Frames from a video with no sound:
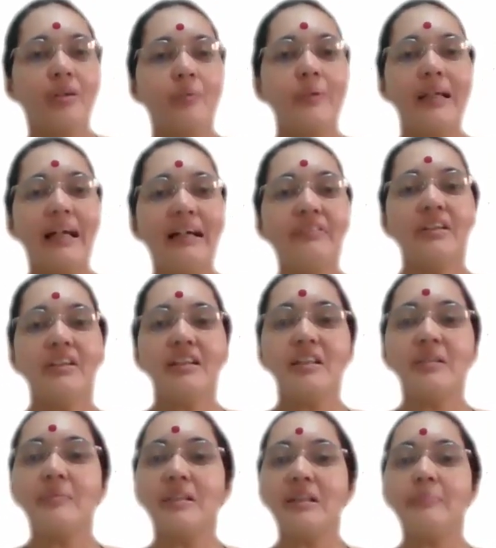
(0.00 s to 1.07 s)
we have a
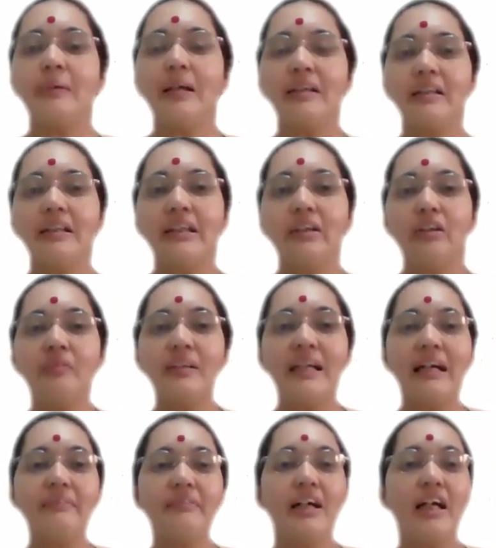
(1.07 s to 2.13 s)
Christmas party, or we
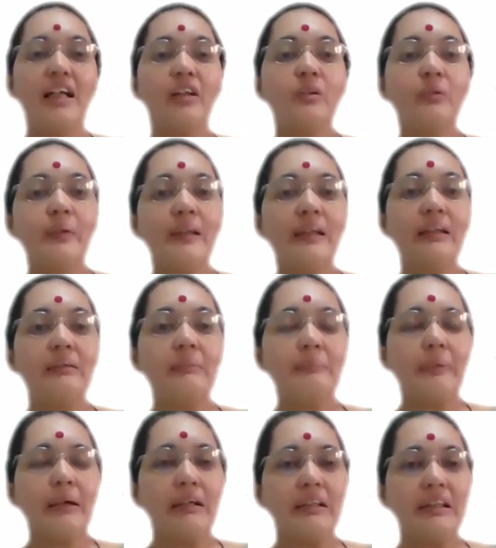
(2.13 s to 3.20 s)
have a Halloween
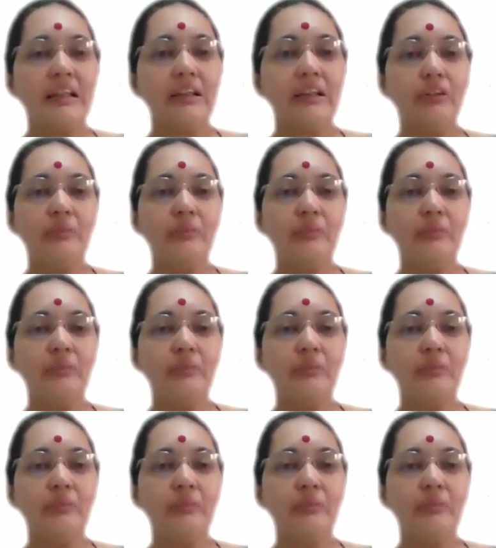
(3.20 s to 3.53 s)
party,